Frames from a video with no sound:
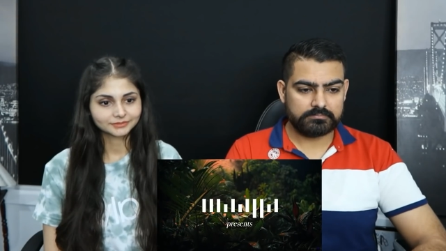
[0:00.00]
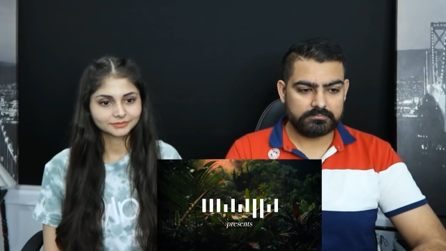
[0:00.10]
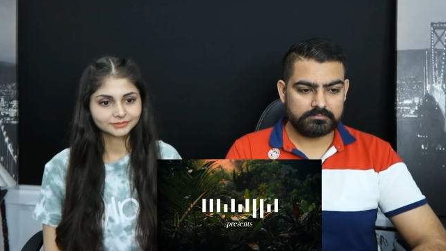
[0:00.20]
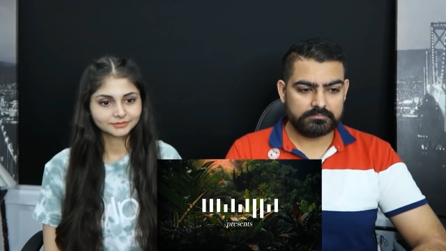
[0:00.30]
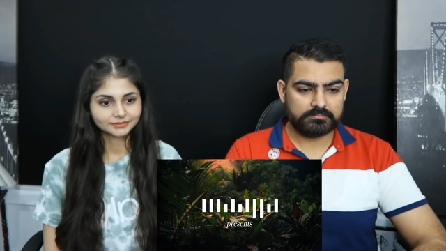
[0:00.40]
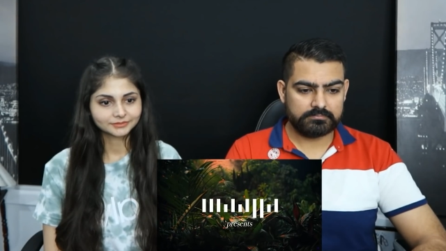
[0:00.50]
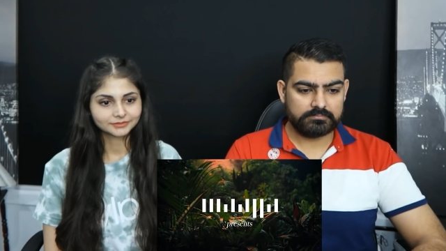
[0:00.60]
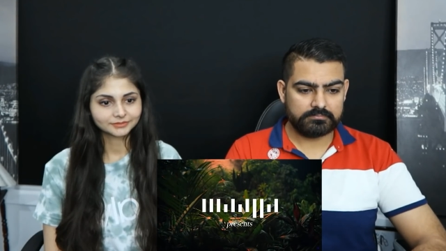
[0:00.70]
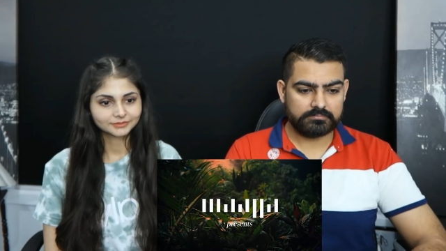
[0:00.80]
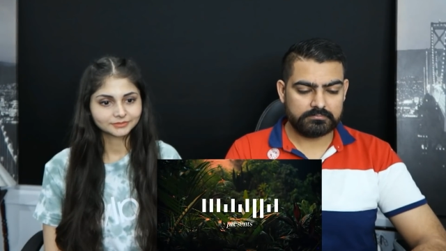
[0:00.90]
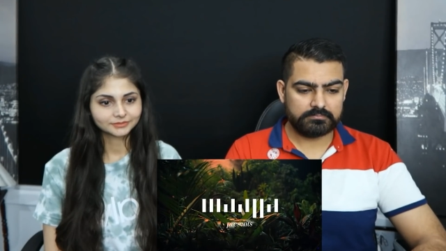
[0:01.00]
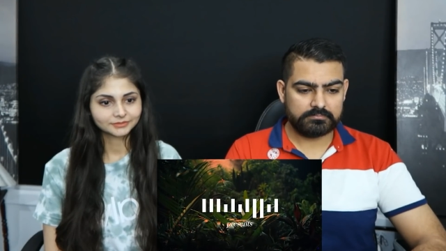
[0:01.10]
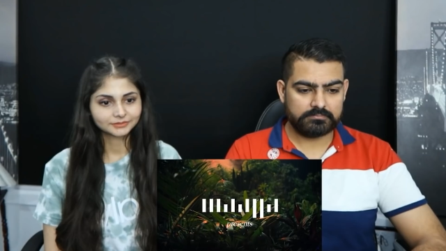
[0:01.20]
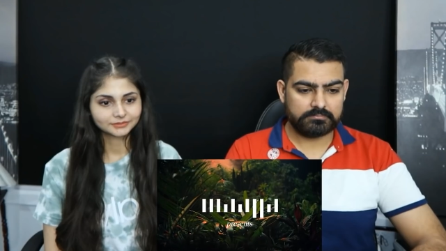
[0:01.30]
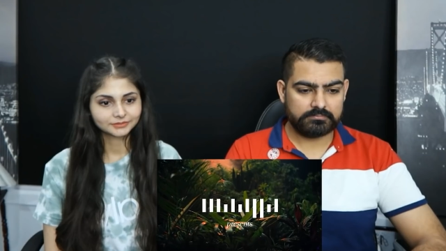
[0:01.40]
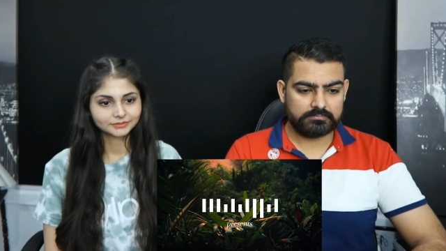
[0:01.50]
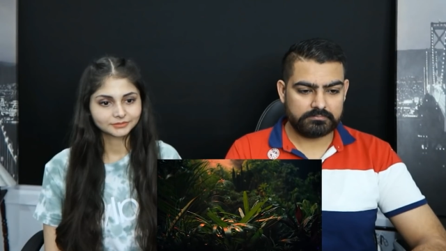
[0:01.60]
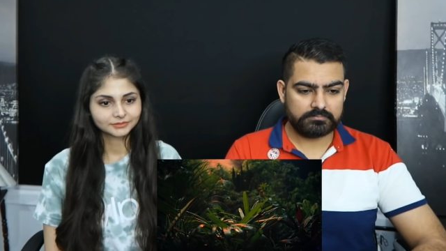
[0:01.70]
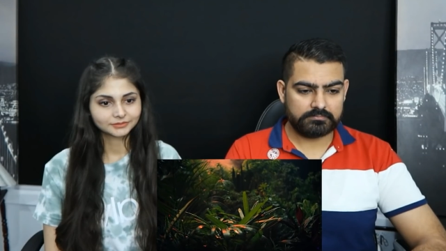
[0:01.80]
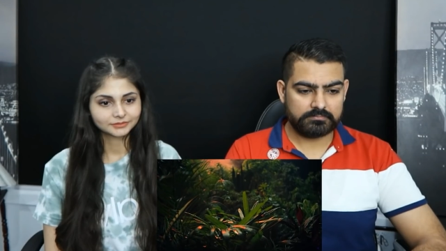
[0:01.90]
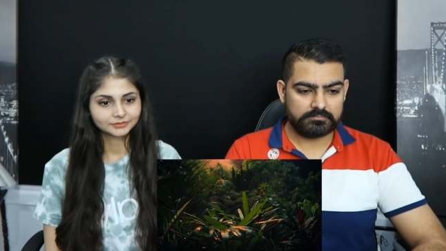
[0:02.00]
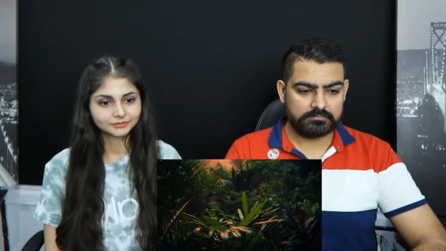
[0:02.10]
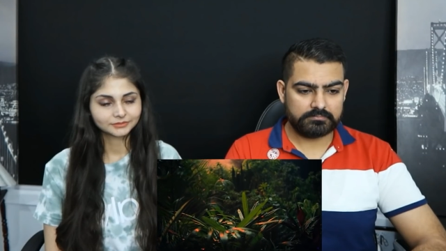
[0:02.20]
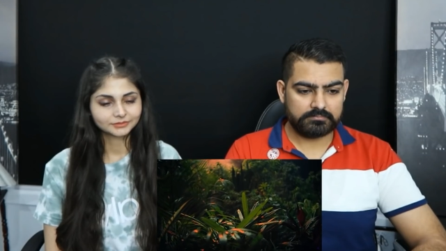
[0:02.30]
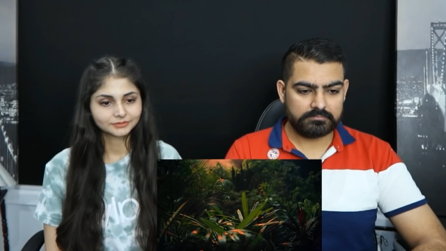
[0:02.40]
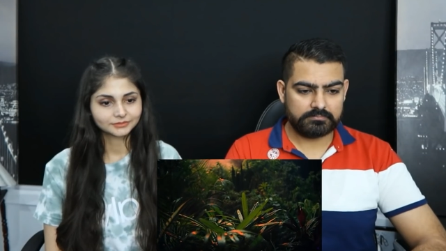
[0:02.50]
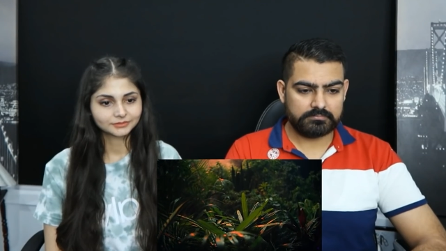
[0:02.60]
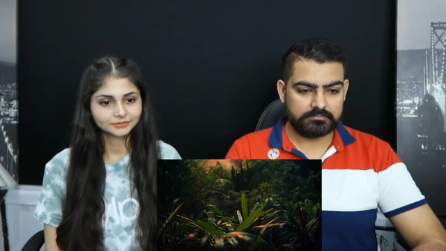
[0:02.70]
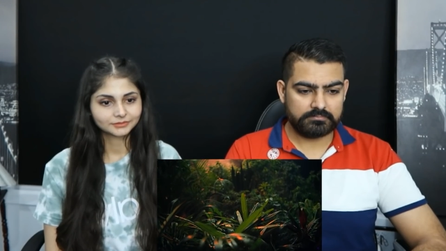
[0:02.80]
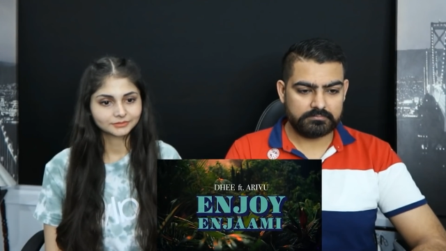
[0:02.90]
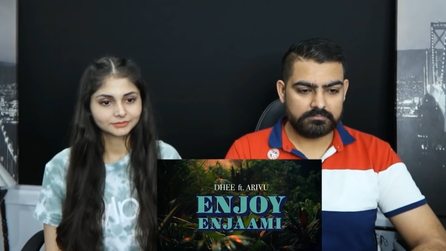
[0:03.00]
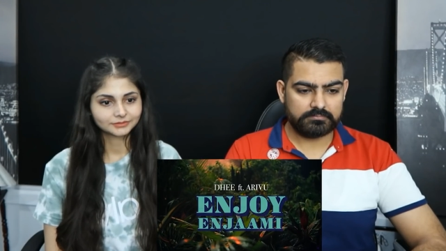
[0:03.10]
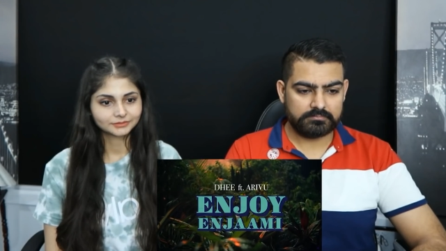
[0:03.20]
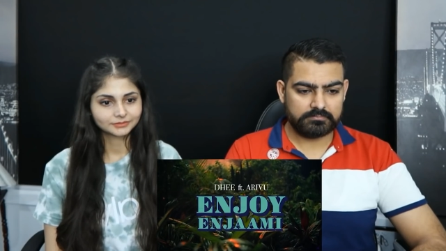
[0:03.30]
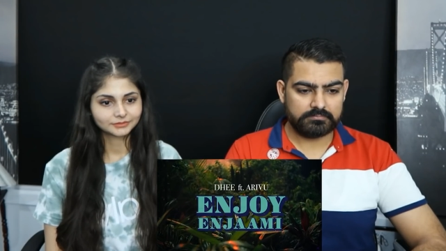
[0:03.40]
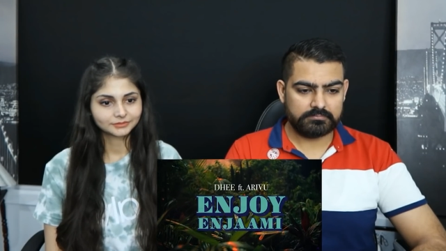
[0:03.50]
Nobody speaks.